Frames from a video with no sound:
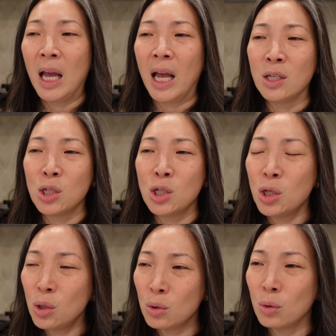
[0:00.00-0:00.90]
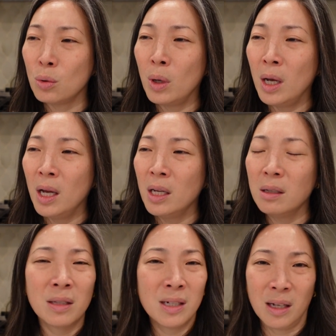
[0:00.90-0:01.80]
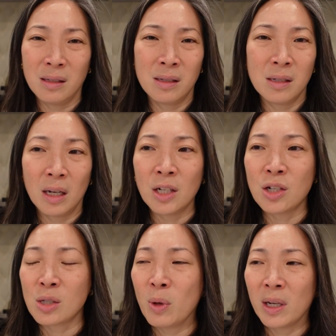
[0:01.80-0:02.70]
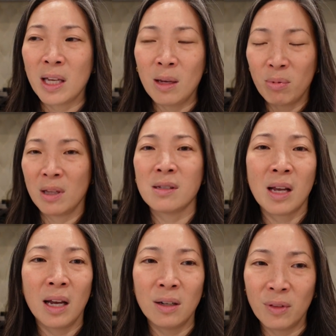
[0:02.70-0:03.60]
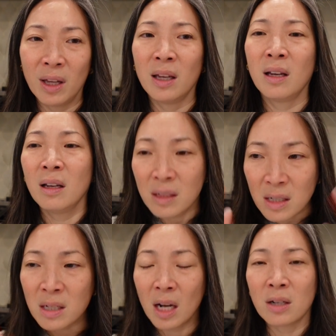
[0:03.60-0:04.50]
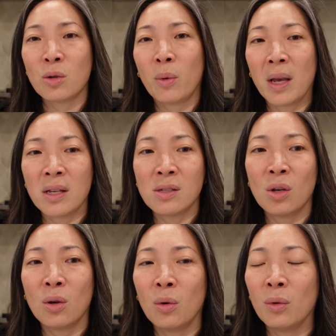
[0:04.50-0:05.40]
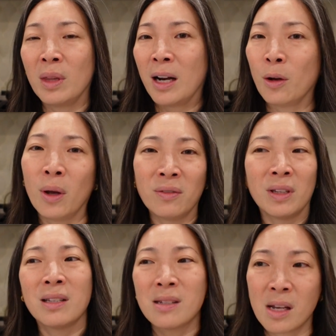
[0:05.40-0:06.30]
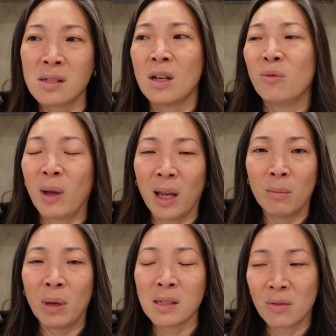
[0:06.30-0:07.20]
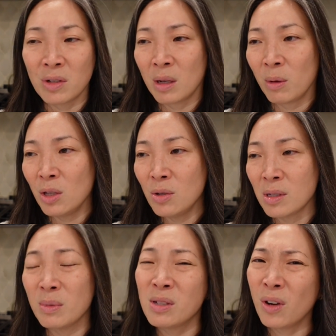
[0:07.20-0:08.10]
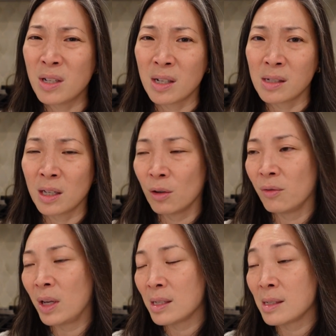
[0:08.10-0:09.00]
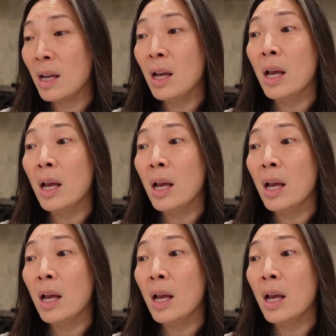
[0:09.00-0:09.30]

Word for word: And two, the dust. I just want to keep things kind of like tucked away so that I don't have to like dust off my handbags every time I use them. It's very dusty here in Vegas.